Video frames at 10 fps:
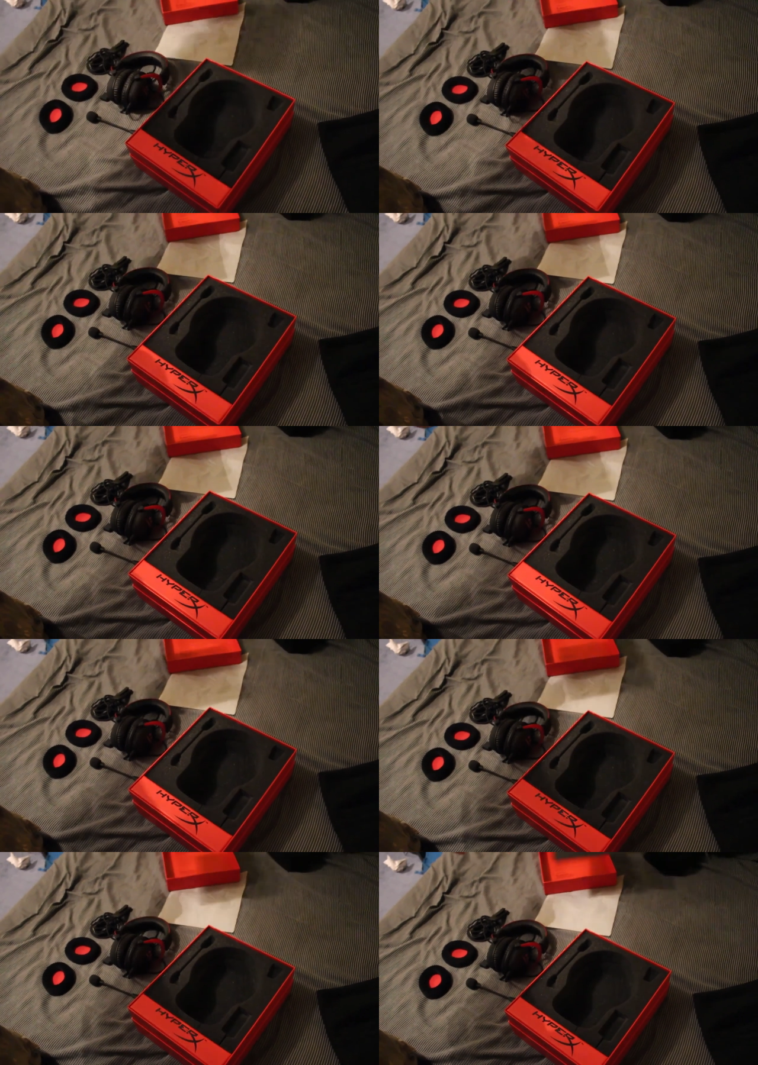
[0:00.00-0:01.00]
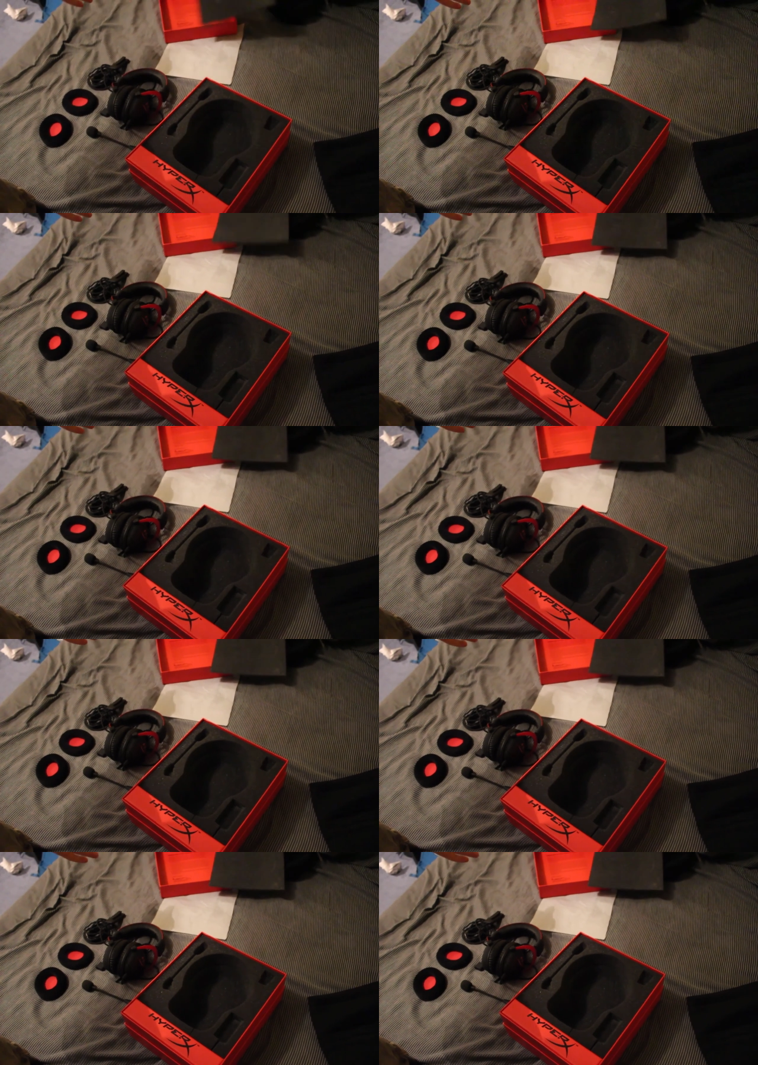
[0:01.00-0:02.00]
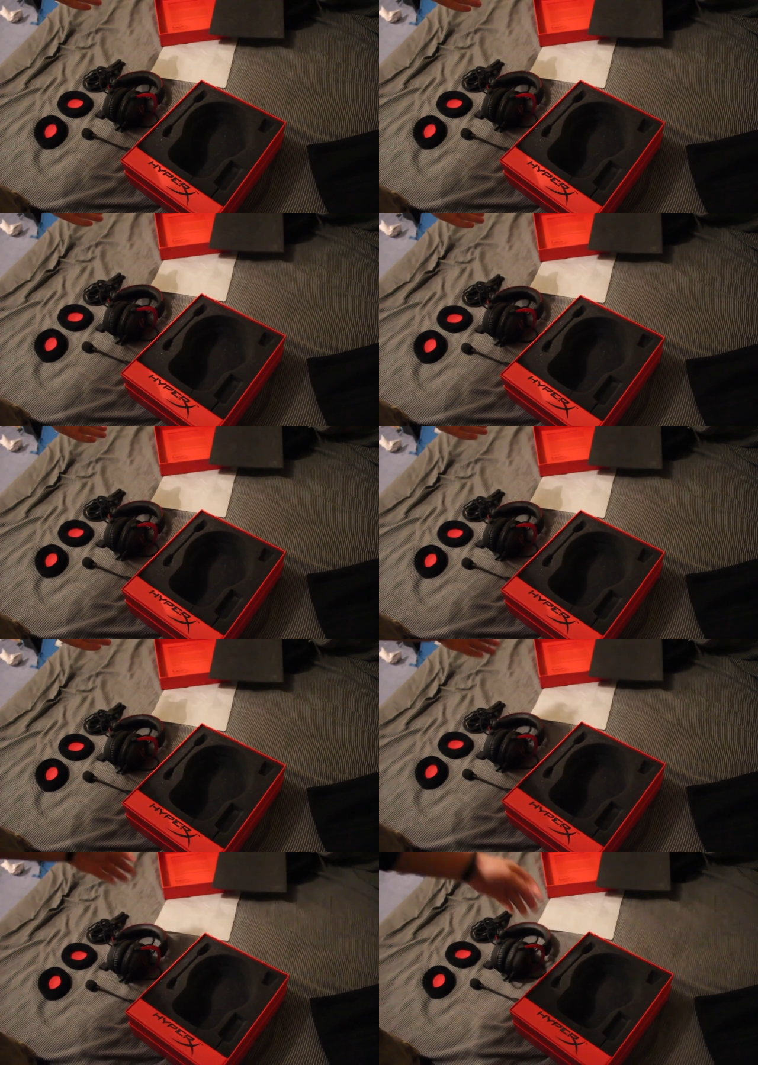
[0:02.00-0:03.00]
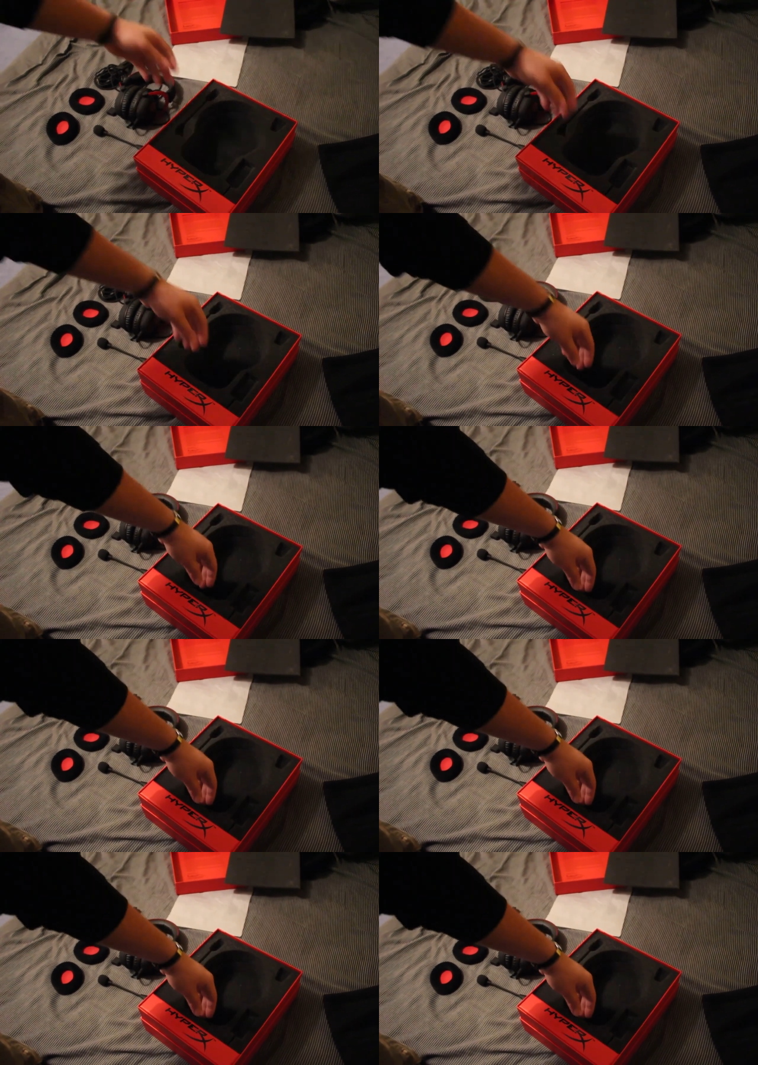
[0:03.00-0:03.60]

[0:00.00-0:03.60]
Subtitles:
(no speaker visible)